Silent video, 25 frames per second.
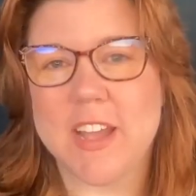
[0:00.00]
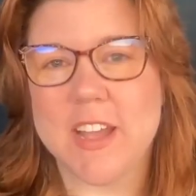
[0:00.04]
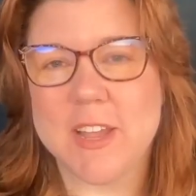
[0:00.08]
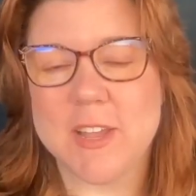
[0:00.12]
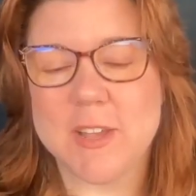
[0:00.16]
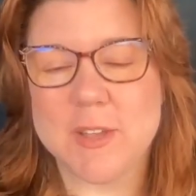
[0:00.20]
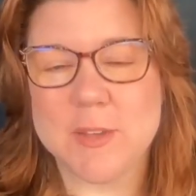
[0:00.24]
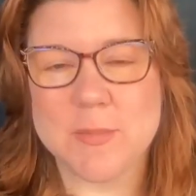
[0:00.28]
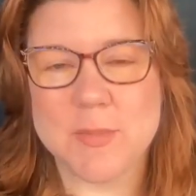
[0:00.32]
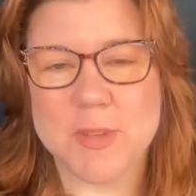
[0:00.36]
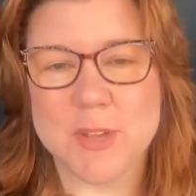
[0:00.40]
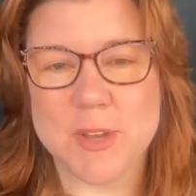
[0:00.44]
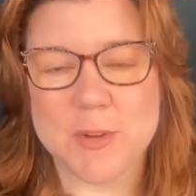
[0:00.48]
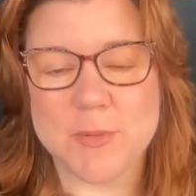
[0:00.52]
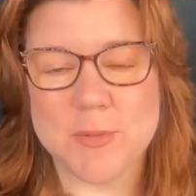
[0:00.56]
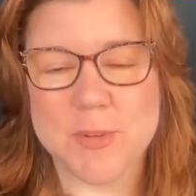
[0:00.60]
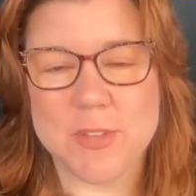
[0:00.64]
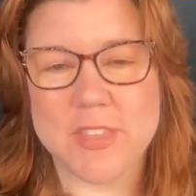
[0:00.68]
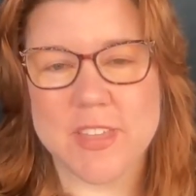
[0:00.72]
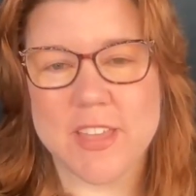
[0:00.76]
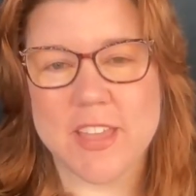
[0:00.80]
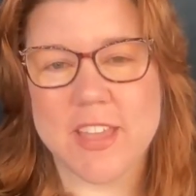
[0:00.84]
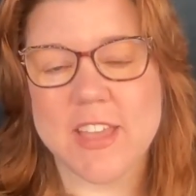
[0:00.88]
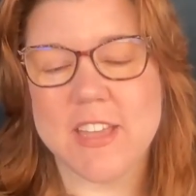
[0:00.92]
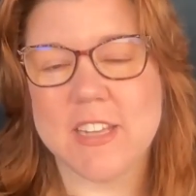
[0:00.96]
I am here
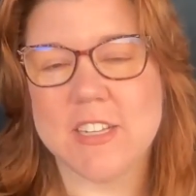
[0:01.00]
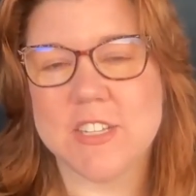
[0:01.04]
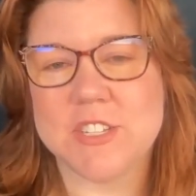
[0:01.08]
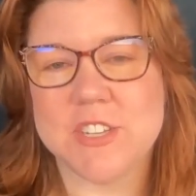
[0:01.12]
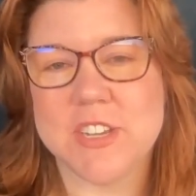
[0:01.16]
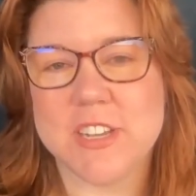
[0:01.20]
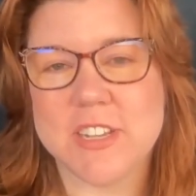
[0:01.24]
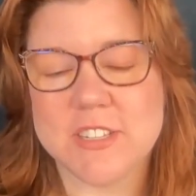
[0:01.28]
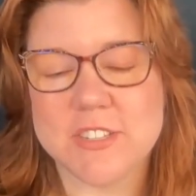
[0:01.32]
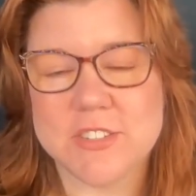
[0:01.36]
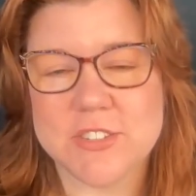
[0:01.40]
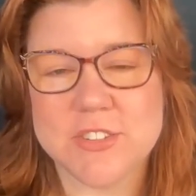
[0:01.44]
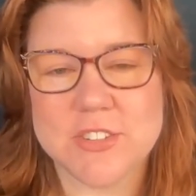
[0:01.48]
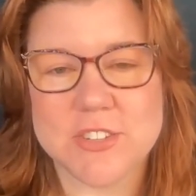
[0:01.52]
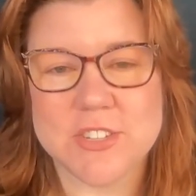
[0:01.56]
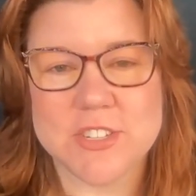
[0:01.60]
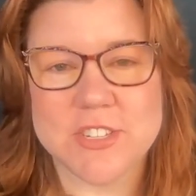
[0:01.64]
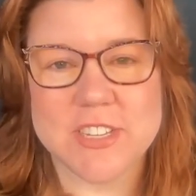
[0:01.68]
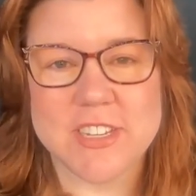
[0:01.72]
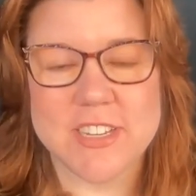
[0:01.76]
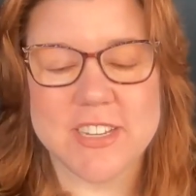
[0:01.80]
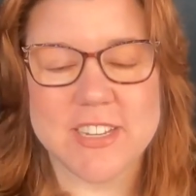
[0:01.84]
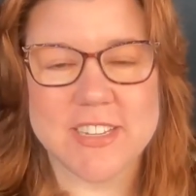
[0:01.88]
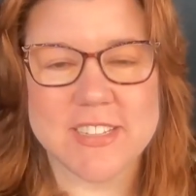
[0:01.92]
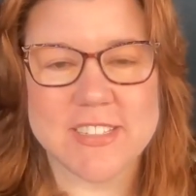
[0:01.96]
with Anne Janzer.
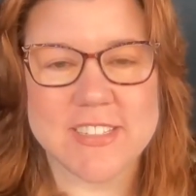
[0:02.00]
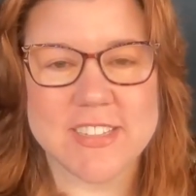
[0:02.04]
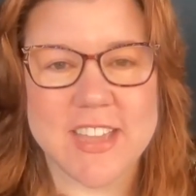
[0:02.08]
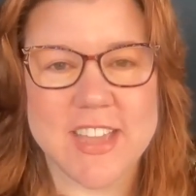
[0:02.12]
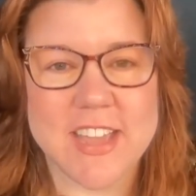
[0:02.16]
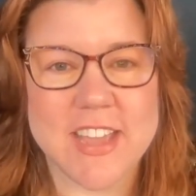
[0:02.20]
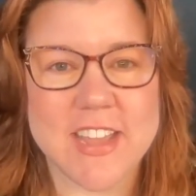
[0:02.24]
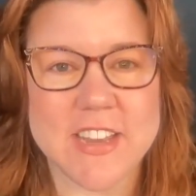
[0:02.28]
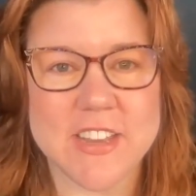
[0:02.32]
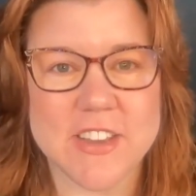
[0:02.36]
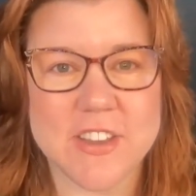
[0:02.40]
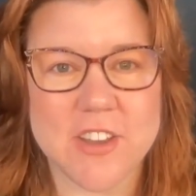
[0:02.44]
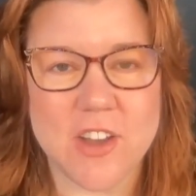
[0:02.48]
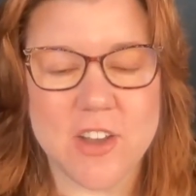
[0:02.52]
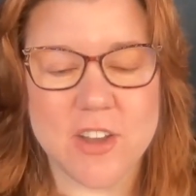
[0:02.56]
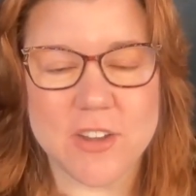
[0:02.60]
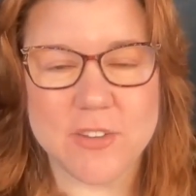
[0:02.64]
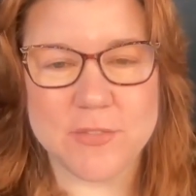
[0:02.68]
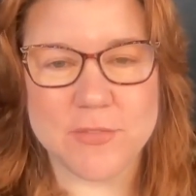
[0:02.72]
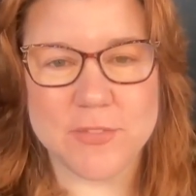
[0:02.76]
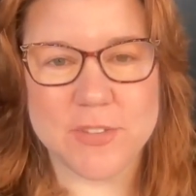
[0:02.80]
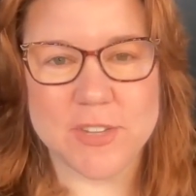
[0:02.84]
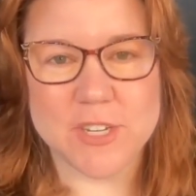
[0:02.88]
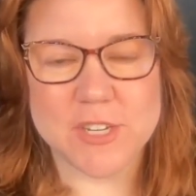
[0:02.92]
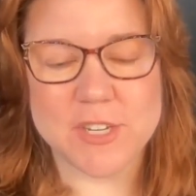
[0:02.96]
She is a
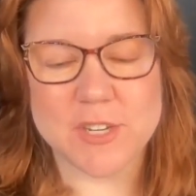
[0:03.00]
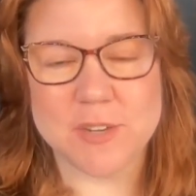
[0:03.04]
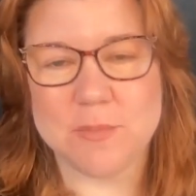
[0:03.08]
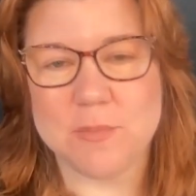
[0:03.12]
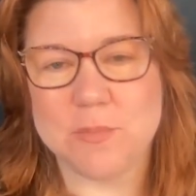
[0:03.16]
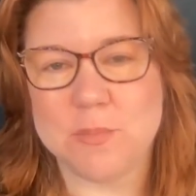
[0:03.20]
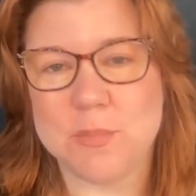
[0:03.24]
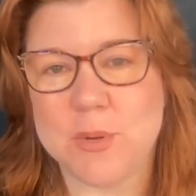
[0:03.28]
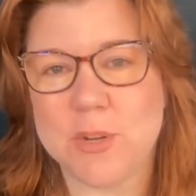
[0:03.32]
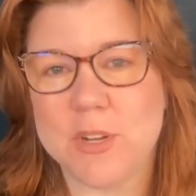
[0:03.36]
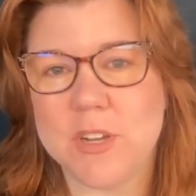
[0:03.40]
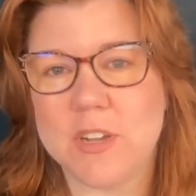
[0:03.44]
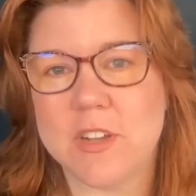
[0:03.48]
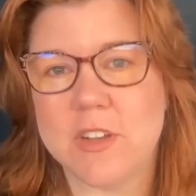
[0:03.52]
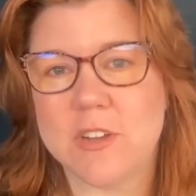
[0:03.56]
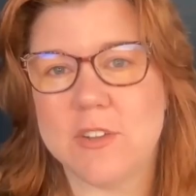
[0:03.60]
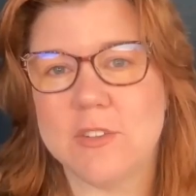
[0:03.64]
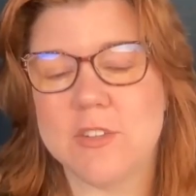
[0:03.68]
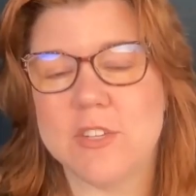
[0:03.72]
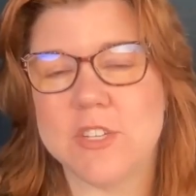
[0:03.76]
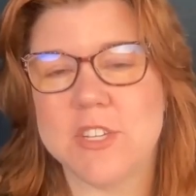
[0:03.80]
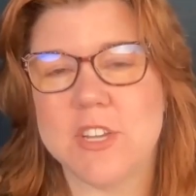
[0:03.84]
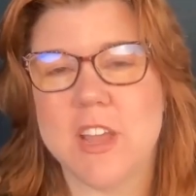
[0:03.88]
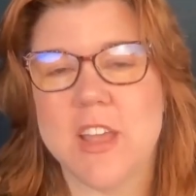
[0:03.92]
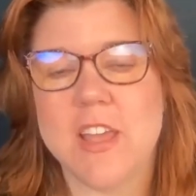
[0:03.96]
nonfiction book
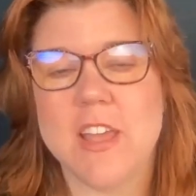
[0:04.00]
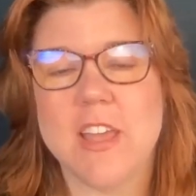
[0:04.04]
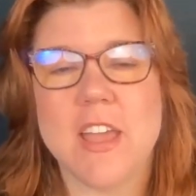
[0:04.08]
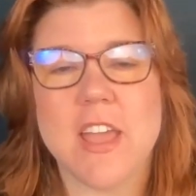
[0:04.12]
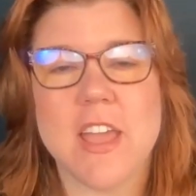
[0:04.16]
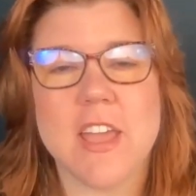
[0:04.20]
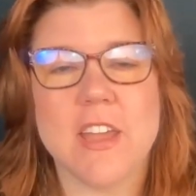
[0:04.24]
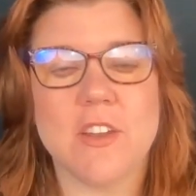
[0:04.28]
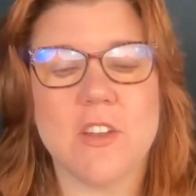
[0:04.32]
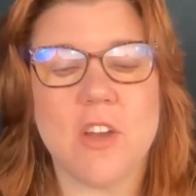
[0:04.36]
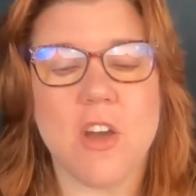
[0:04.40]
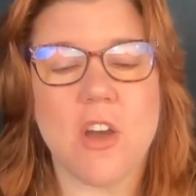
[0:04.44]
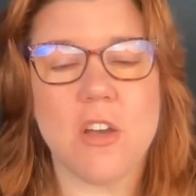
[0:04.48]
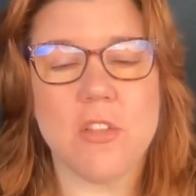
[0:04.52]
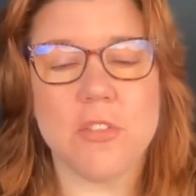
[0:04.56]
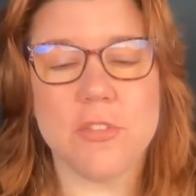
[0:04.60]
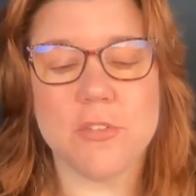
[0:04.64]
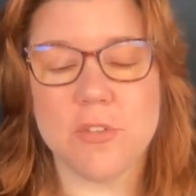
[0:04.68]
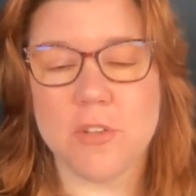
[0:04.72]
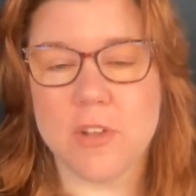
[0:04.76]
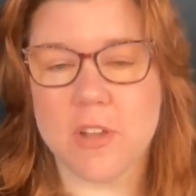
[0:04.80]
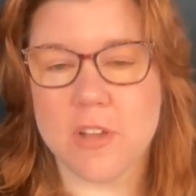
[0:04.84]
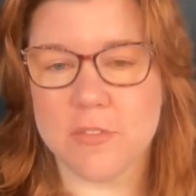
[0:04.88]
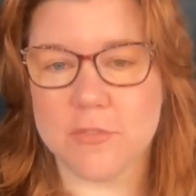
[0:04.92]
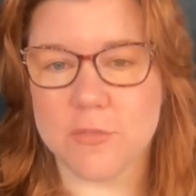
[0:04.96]
coach and
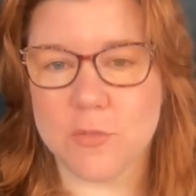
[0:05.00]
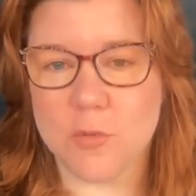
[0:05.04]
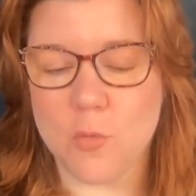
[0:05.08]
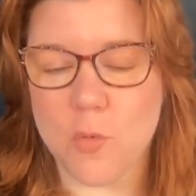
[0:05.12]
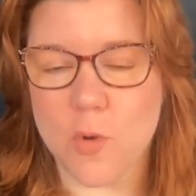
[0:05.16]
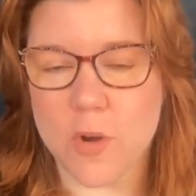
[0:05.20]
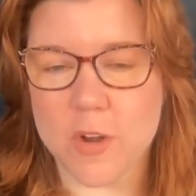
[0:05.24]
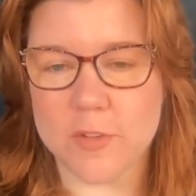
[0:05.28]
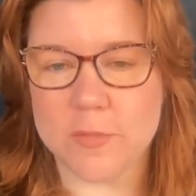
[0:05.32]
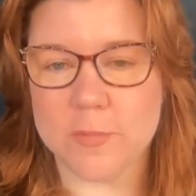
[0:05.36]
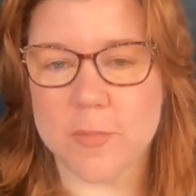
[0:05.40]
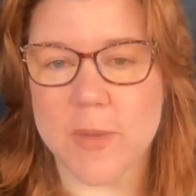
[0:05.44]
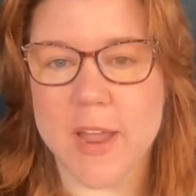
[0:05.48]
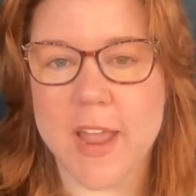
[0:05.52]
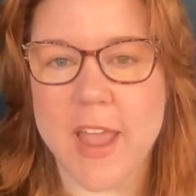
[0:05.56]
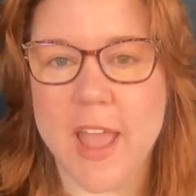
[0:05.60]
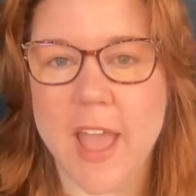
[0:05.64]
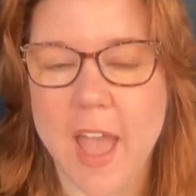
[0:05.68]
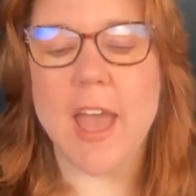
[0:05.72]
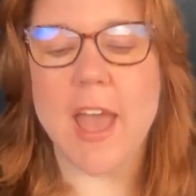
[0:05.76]
author of one of my